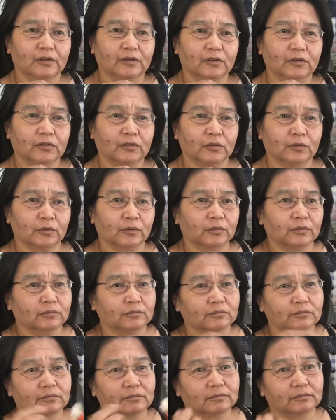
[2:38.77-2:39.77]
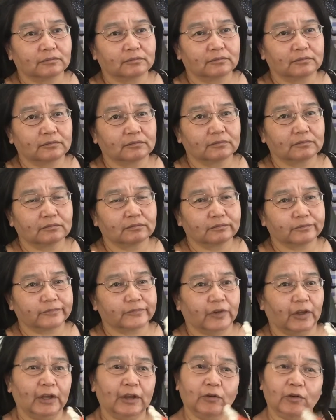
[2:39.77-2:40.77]
So
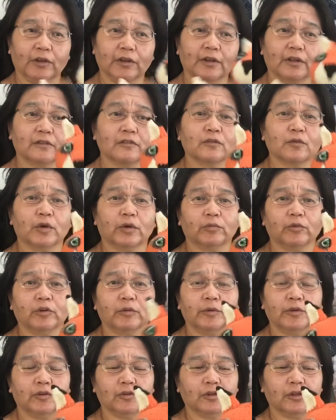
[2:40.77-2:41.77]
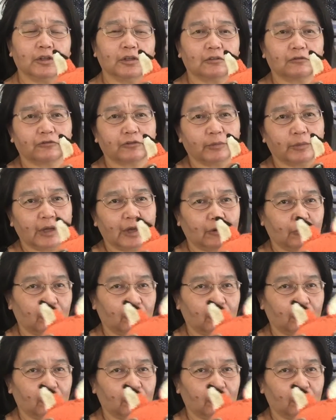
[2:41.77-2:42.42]
anyway, that's the way I'm going to be doing it from now